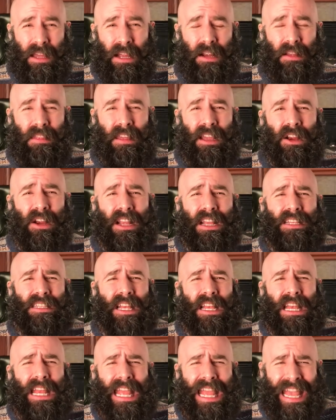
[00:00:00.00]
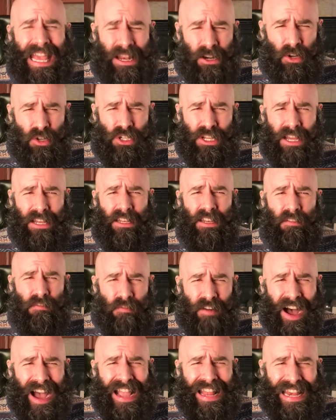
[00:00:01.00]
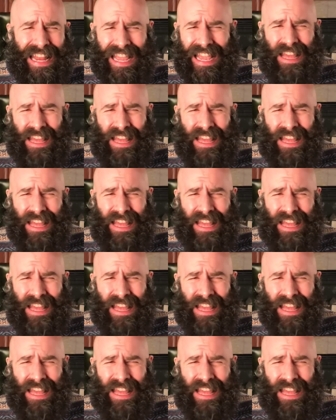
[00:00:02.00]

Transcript: There is an energy, a divine